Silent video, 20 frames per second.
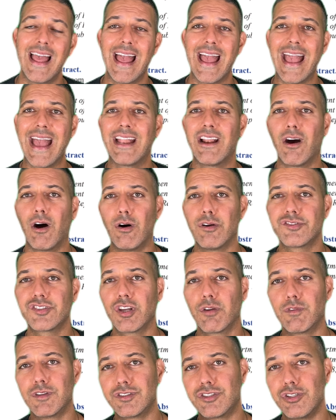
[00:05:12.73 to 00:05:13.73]
and
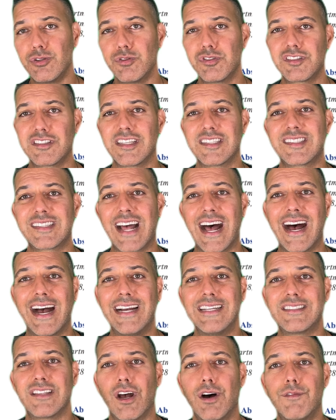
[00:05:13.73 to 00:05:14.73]
also reduce the
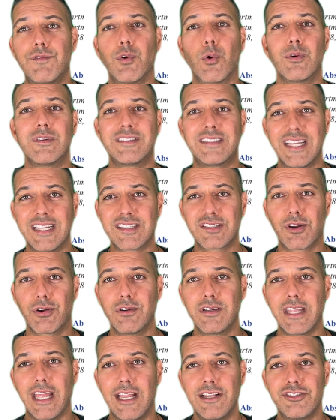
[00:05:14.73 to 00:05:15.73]
size of your disc
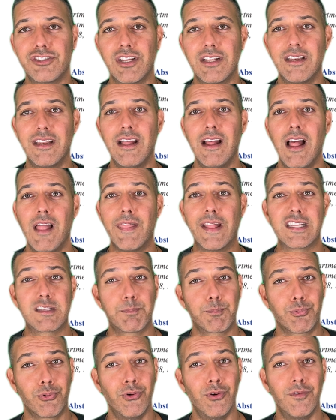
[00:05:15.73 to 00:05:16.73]
herniation that's
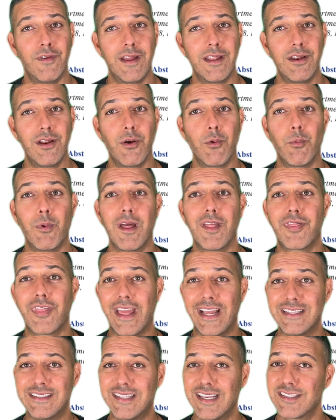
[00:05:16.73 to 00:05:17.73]
proven with
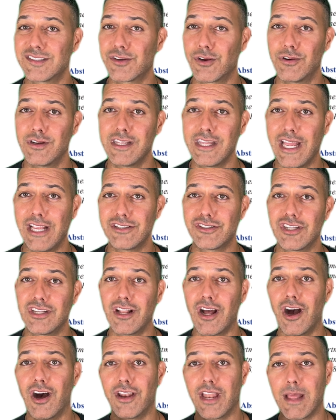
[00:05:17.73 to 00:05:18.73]
a disc
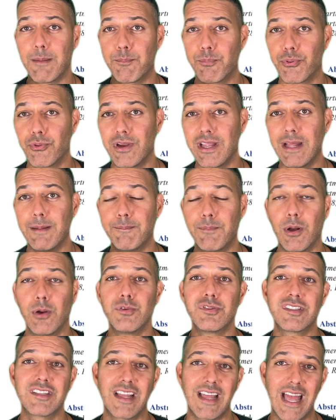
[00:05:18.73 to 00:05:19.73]
herniation on a pre and
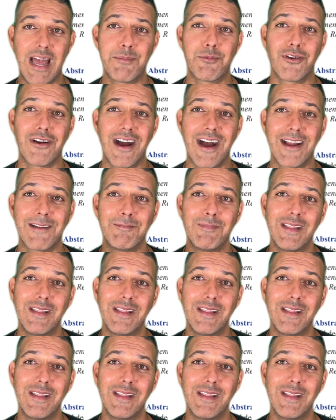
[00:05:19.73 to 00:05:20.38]
post MRI.